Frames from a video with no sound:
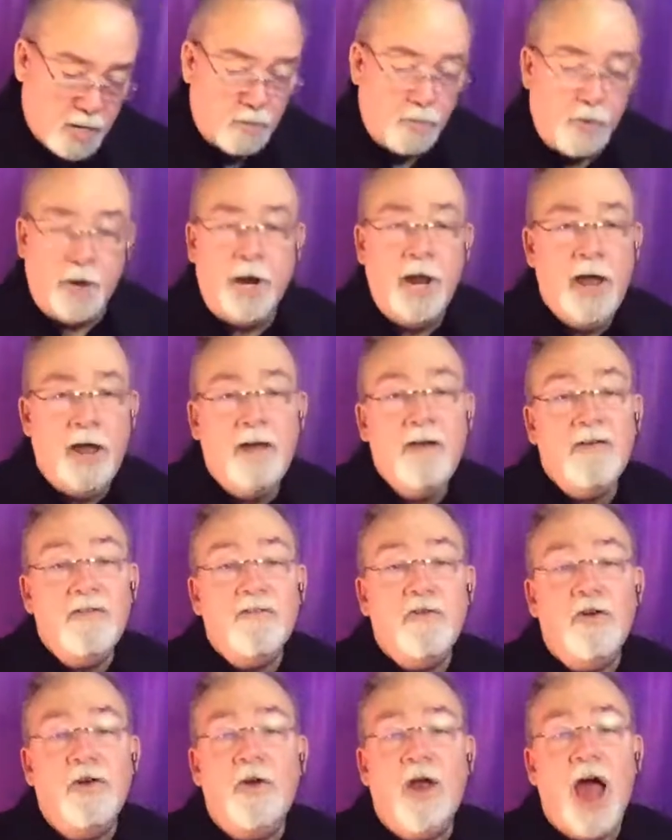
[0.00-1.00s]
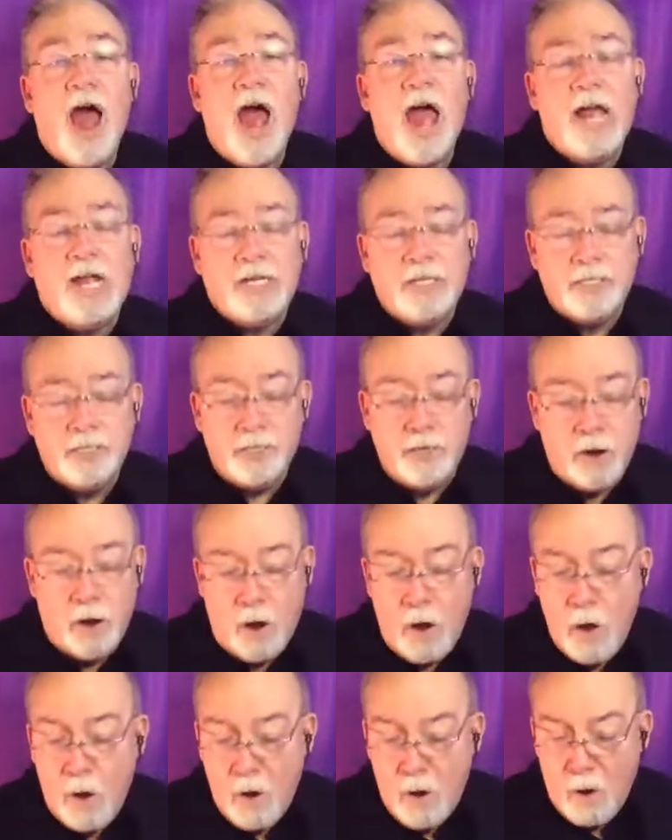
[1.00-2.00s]
Whatever I
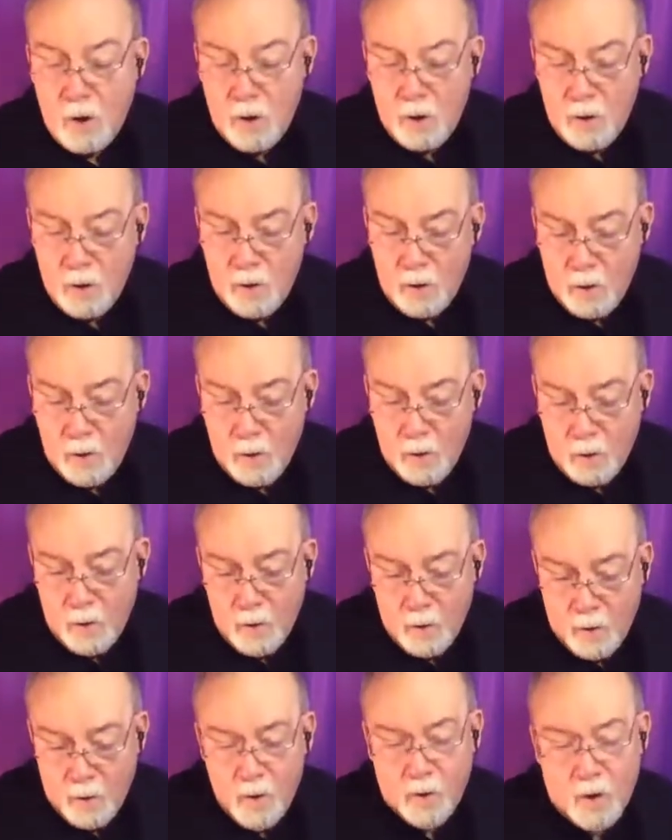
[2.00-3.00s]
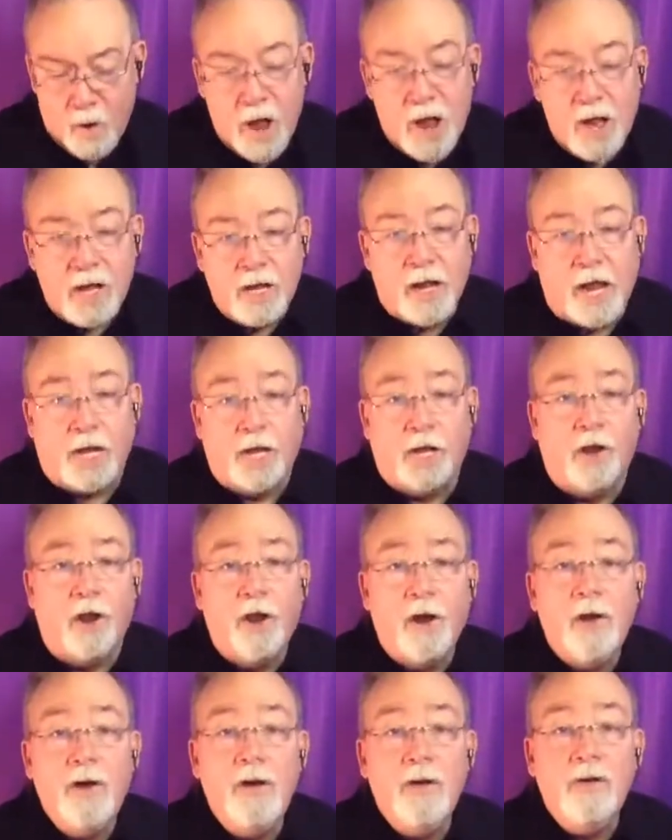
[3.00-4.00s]
know, I
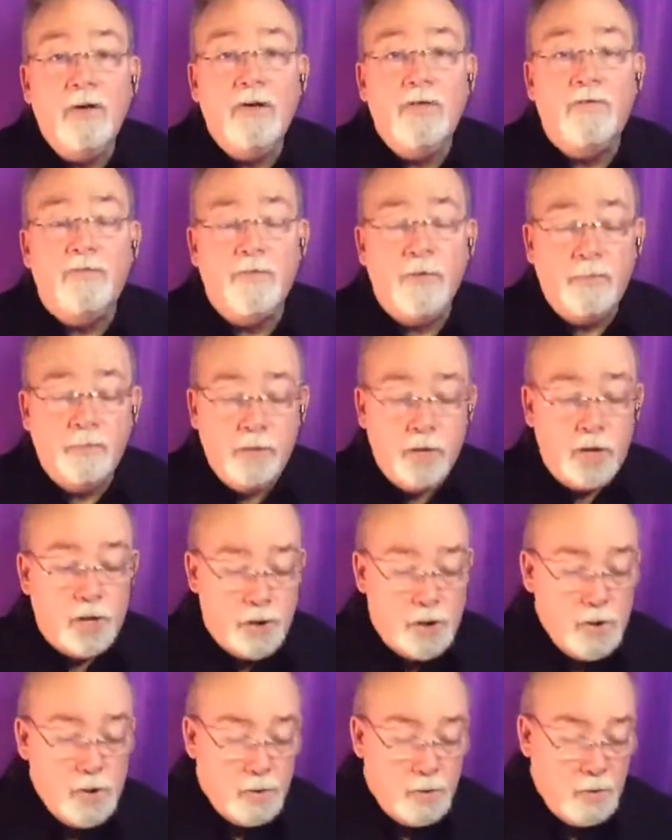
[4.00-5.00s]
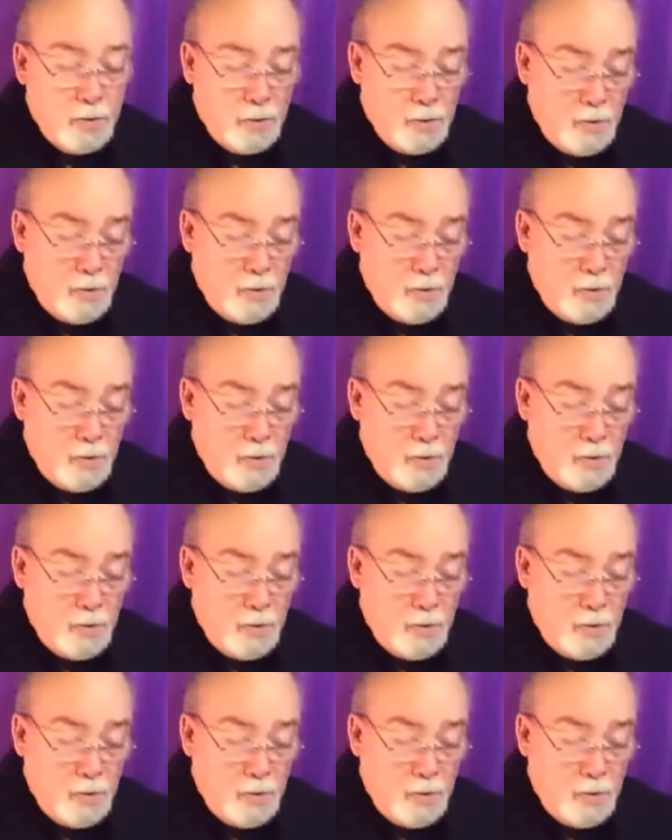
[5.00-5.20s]
learned from you.